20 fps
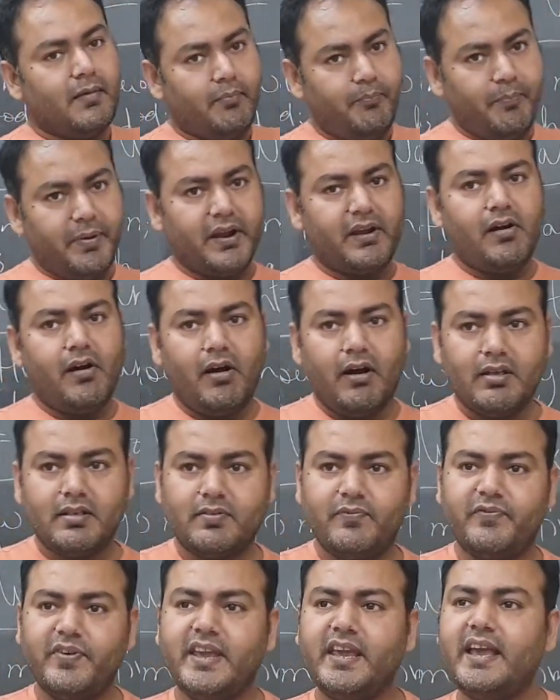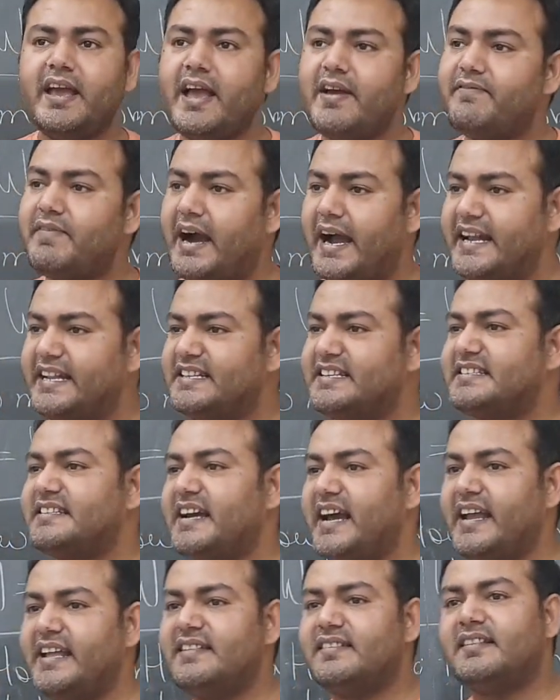because we have
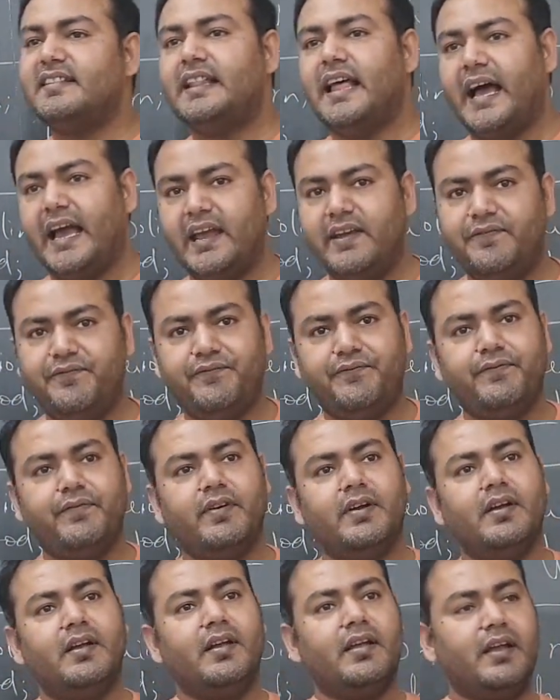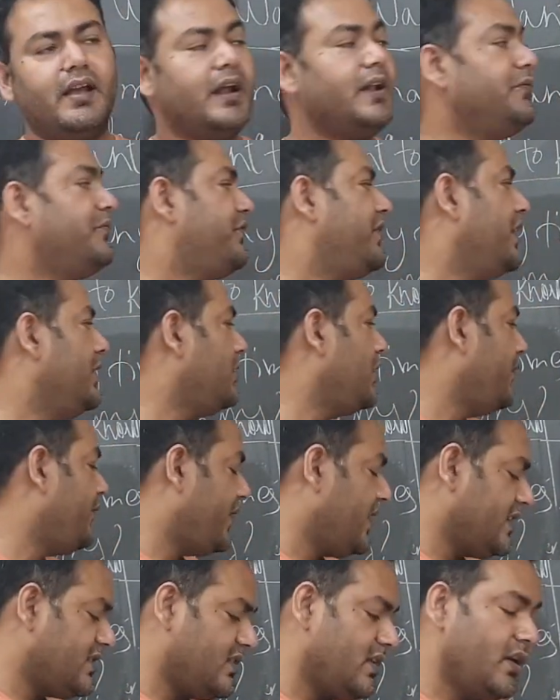Einstein's life in front of
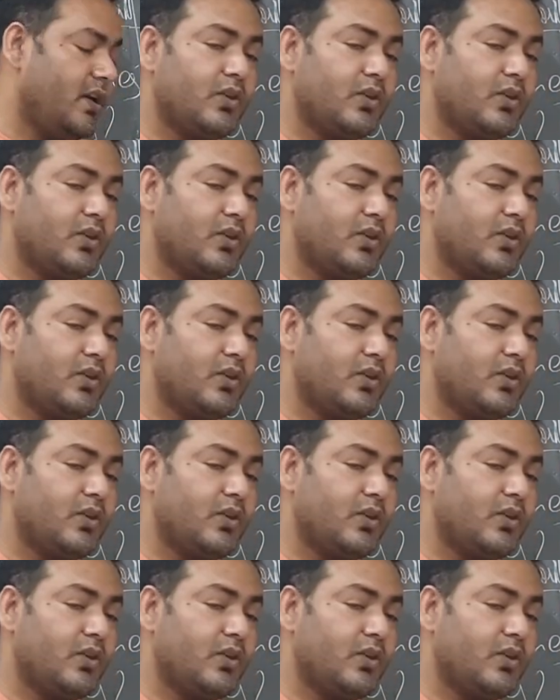us,